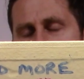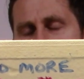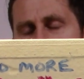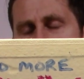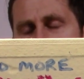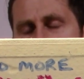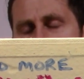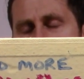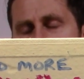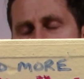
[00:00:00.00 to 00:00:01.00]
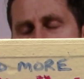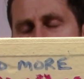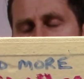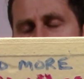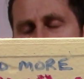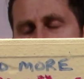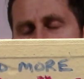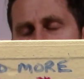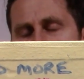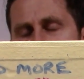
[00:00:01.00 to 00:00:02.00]
I can, if we could talk and
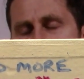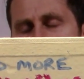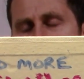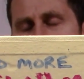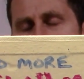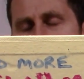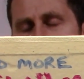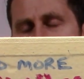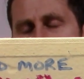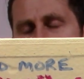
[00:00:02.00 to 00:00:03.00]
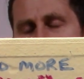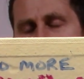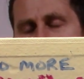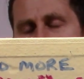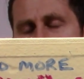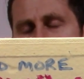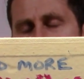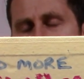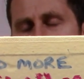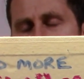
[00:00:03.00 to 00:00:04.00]
I'm wrong, that's fine.
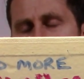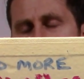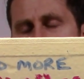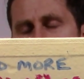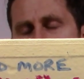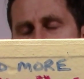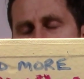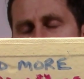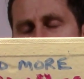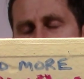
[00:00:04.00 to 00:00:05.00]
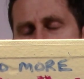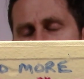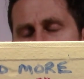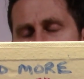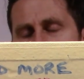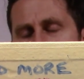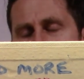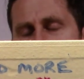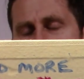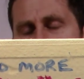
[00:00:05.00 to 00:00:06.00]
But I don't think so. I'm showing the
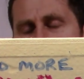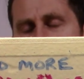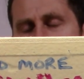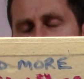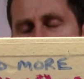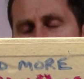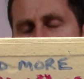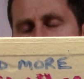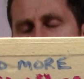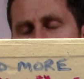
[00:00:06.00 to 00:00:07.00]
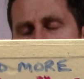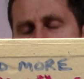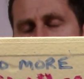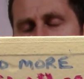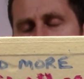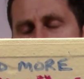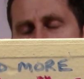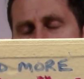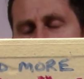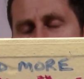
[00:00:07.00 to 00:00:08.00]
particles, not making up
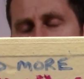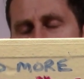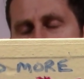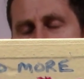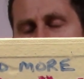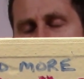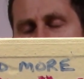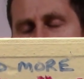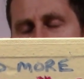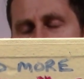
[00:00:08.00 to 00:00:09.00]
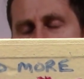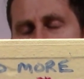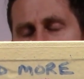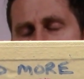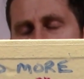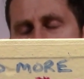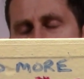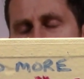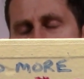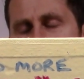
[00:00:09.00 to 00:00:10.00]
assumptions or thinking ahead of the thing.
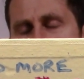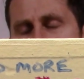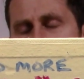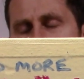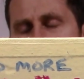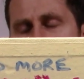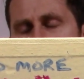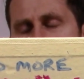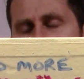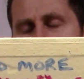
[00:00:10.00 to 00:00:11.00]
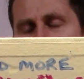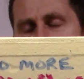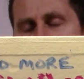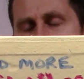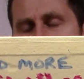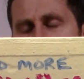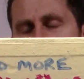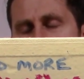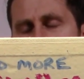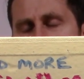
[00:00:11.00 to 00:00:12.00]
And I know that the Bohr model's wrong.
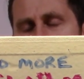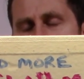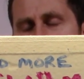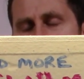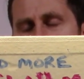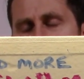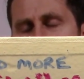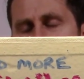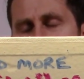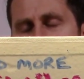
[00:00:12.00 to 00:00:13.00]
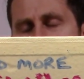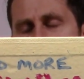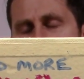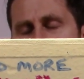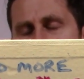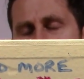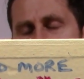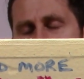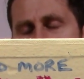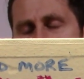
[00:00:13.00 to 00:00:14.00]
Everybody knows it's wrong. But what do you
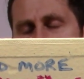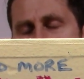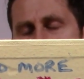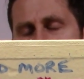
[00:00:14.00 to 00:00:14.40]
replace it with?